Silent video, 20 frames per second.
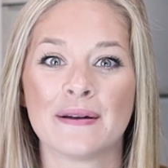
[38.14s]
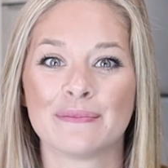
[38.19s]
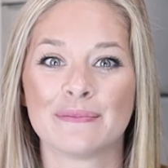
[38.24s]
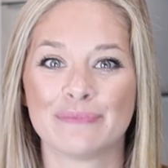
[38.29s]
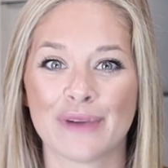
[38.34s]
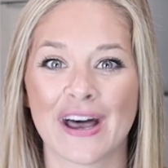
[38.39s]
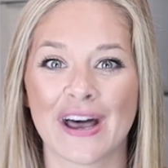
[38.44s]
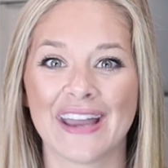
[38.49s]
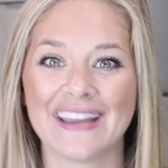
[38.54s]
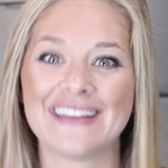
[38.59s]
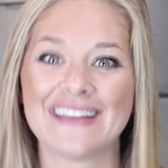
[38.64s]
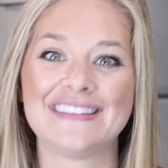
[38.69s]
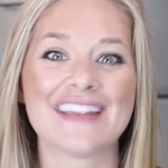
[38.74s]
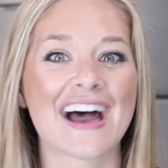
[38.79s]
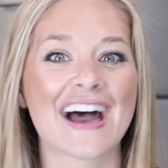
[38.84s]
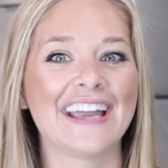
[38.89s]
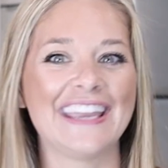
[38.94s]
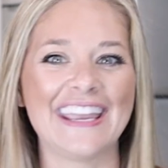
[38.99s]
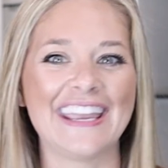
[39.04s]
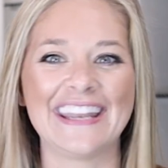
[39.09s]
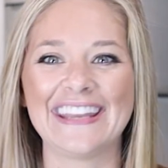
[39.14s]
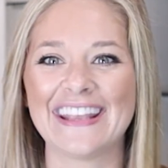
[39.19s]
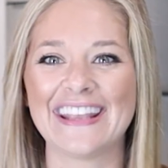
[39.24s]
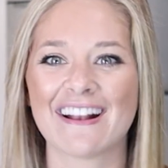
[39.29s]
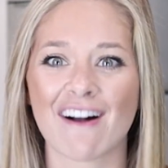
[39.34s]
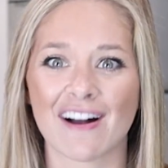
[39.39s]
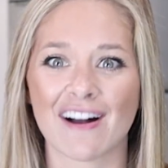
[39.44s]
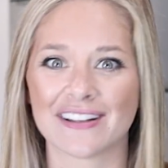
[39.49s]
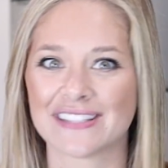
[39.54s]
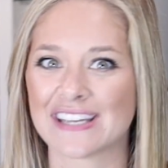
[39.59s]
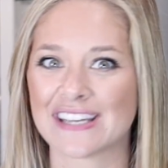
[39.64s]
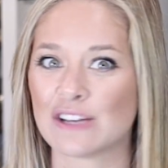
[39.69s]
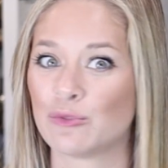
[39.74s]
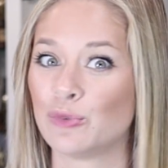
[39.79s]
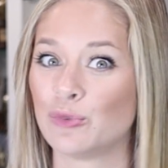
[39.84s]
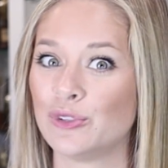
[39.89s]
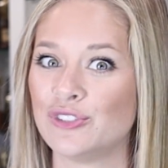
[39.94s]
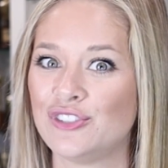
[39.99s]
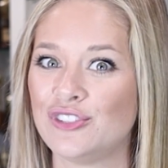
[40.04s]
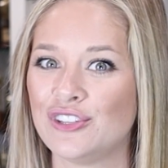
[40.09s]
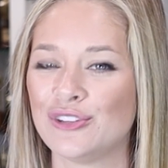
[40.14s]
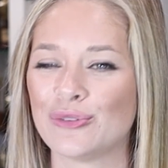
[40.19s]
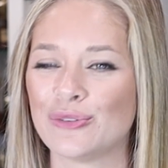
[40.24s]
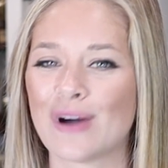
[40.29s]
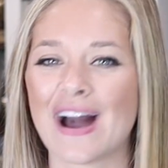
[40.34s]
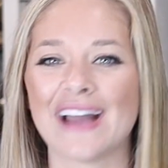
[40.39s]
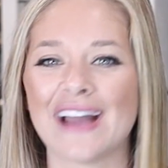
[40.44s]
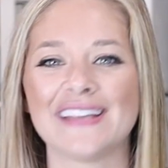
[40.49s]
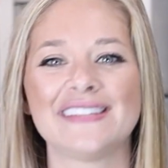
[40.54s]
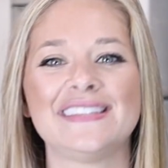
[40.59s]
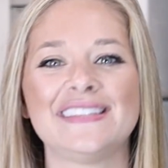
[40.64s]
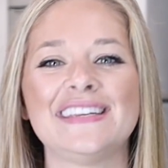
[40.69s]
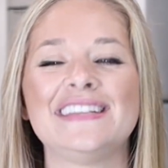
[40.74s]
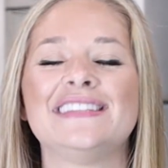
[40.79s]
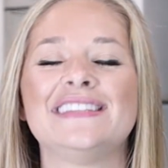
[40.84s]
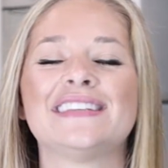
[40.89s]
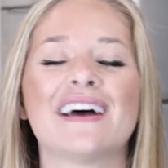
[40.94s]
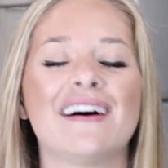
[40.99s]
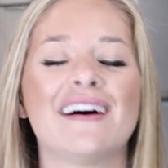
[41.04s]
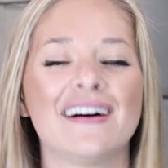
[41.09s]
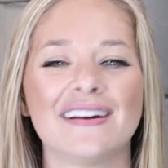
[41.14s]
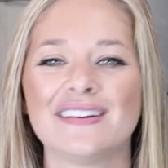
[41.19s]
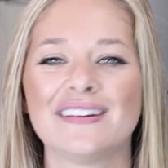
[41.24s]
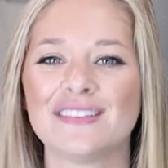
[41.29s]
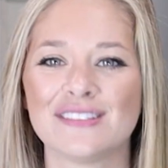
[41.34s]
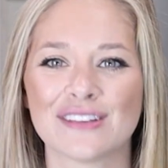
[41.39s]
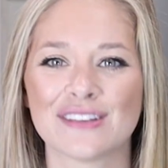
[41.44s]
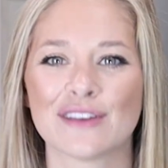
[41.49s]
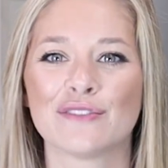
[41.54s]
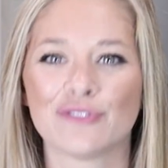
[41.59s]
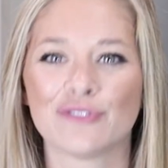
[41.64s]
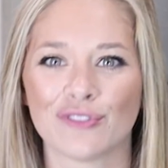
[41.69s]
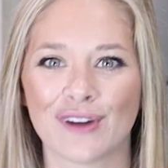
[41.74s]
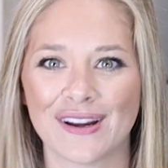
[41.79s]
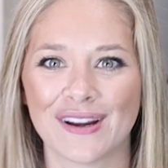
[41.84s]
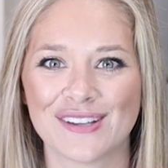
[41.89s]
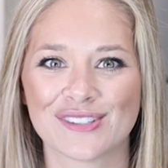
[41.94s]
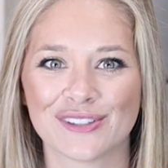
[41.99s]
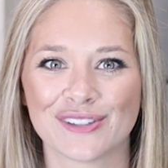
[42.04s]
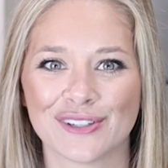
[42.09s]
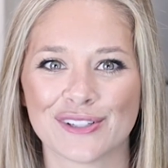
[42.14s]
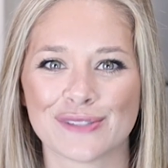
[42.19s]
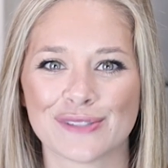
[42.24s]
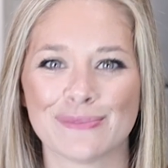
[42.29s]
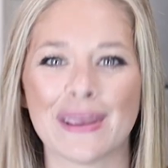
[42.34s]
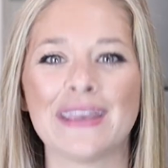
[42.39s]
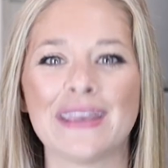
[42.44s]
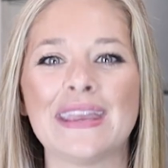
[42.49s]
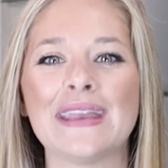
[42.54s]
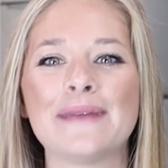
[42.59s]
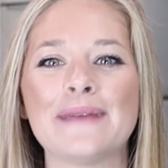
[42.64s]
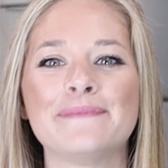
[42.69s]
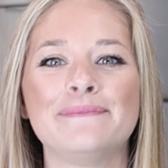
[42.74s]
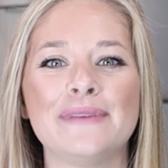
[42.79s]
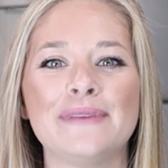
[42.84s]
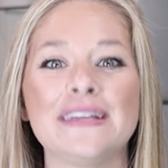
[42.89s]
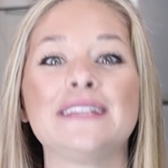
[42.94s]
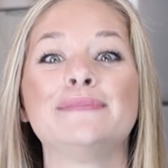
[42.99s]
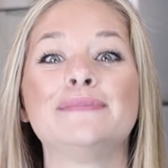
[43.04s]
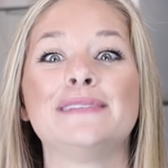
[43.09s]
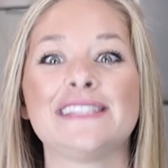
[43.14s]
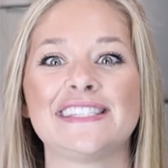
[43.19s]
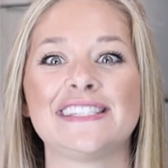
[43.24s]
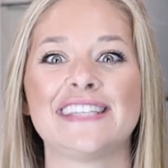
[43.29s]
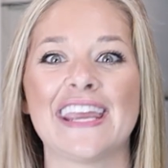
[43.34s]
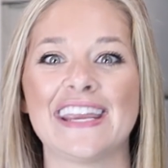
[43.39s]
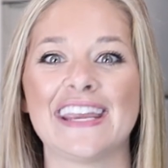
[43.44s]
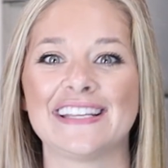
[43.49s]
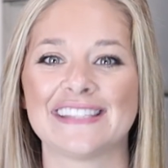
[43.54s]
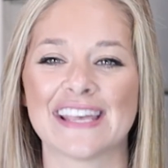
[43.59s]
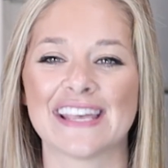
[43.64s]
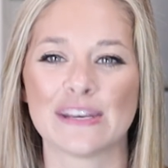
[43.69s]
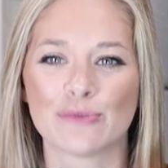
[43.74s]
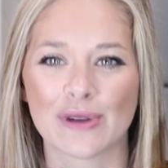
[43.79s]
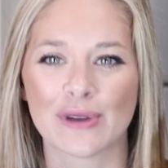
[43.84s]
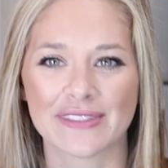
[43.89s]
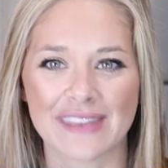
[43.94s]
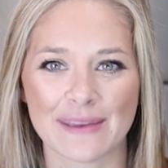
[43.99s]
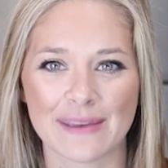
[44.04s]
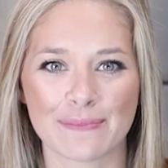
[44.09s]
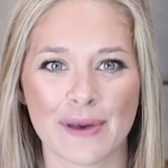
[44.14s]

But not any content will do. I see tons of racers making big mistakes in what they